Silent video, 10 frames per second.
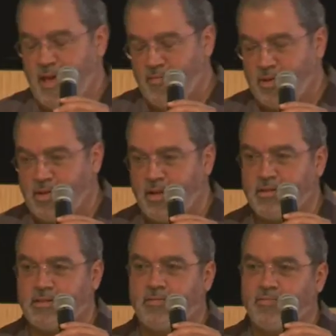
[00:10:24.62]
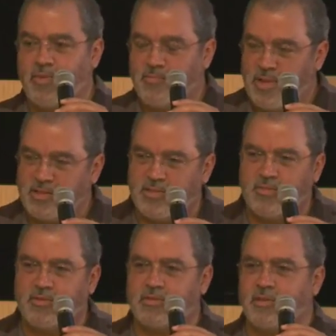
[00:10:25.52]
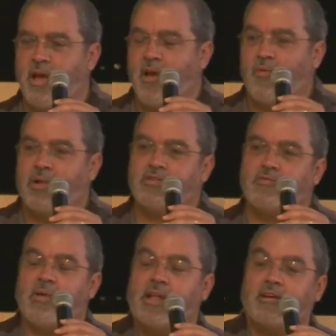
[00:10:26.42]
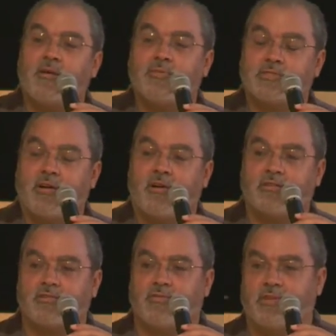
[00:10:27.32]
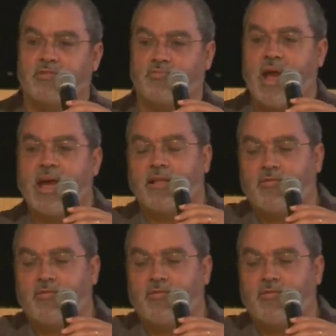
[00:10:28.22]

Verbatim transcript: Emory Douglas said, play some music. Why don't you write a couple songs for this rally